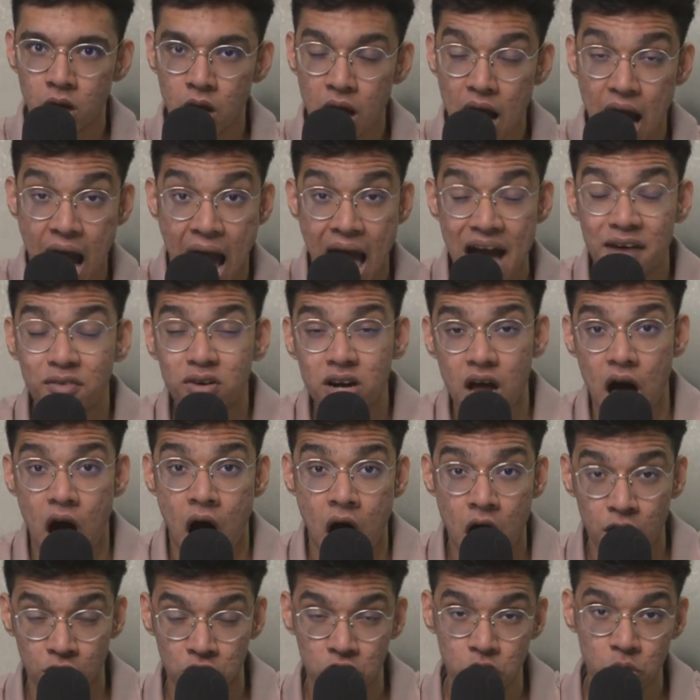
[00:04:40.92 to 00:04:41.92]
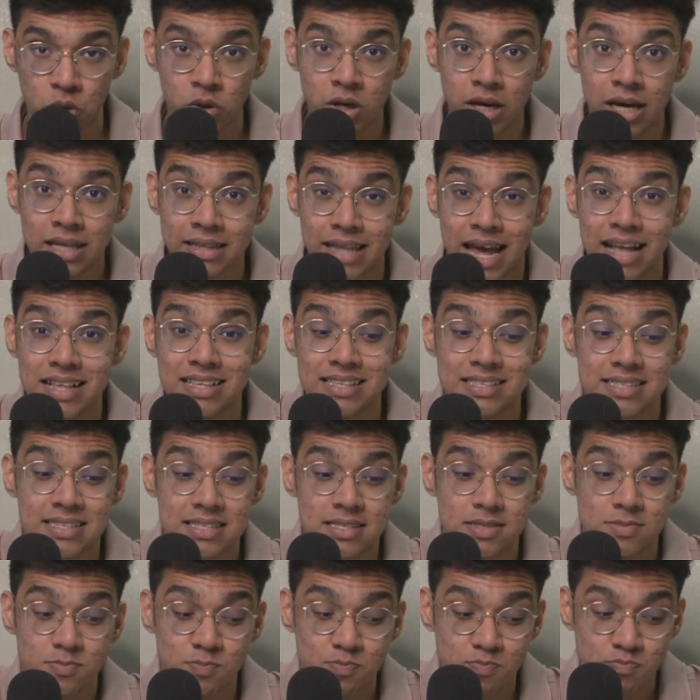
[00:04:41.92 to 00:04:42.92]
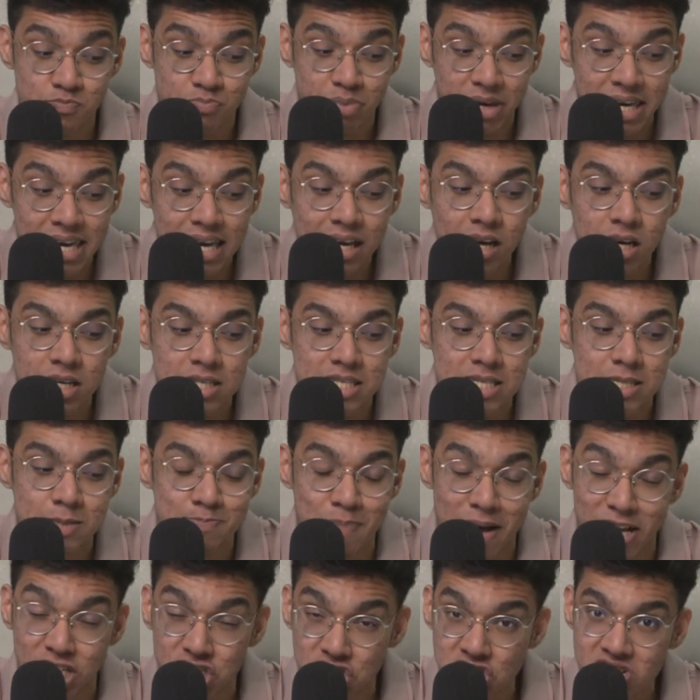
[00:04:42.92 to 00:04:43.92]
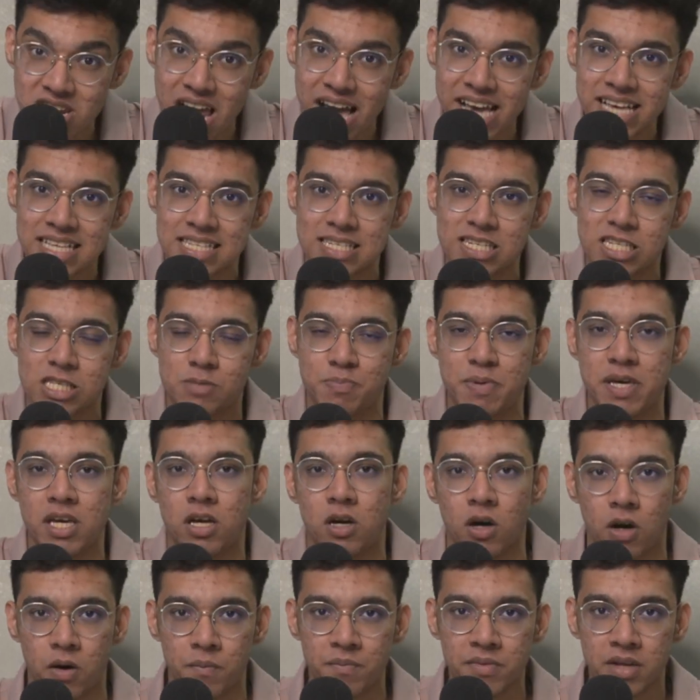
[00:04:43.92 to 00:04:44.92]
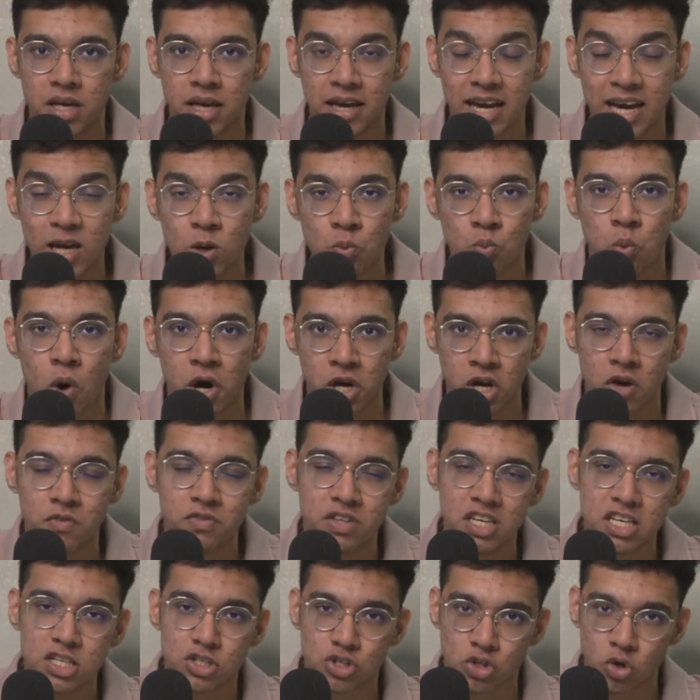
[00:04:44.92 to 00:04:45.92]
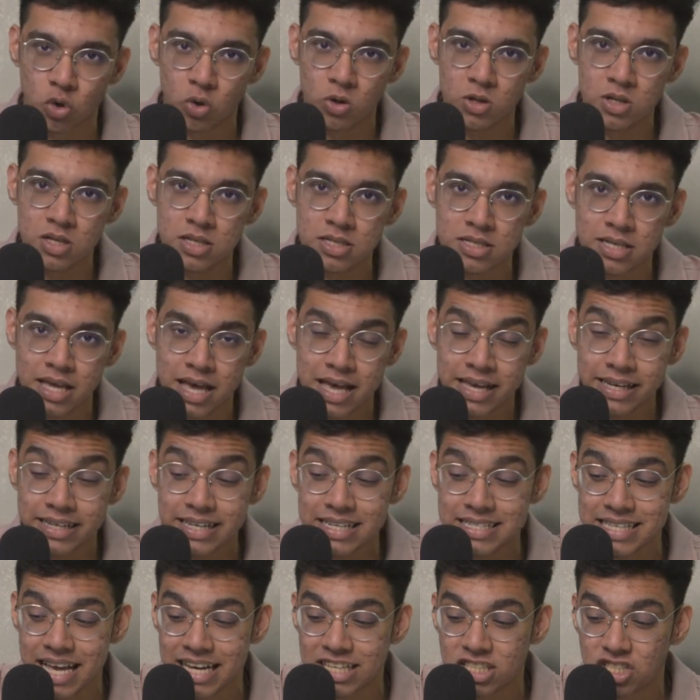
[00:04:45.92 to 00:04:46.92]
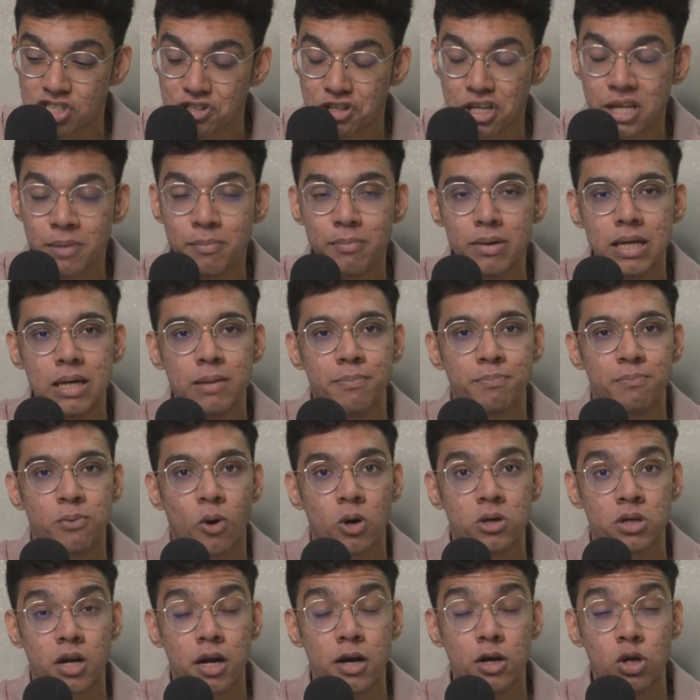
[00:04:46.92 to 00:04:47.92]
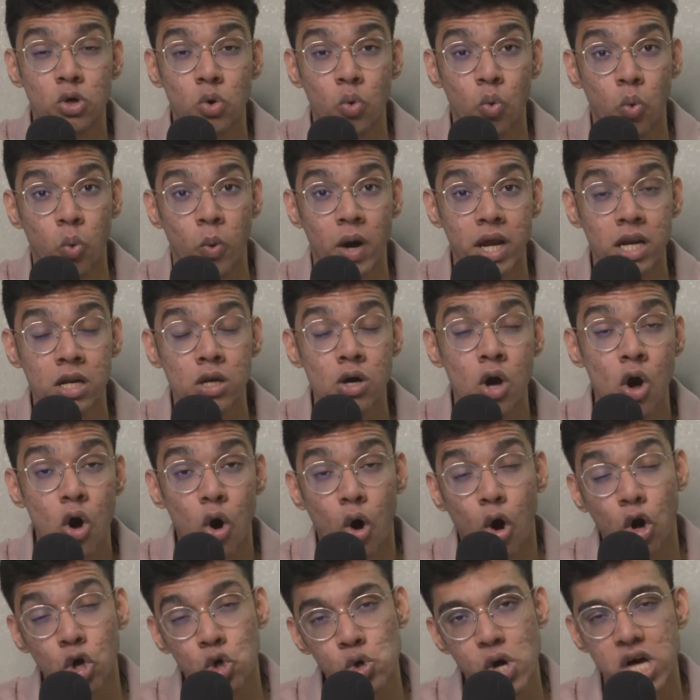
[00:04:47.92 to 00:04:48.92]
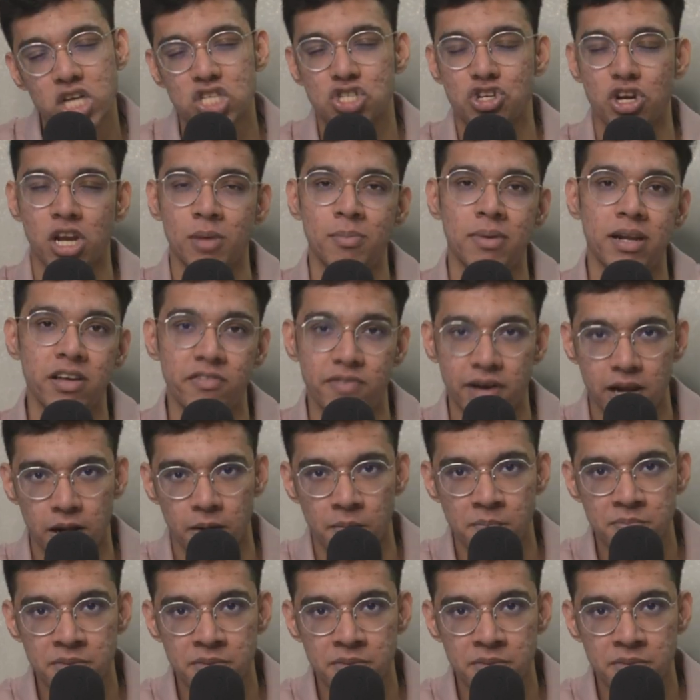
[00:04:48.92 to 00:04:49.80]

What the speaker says: I would argue that being a specialized speaker in one of these roles is extremely important to win or do extremely well.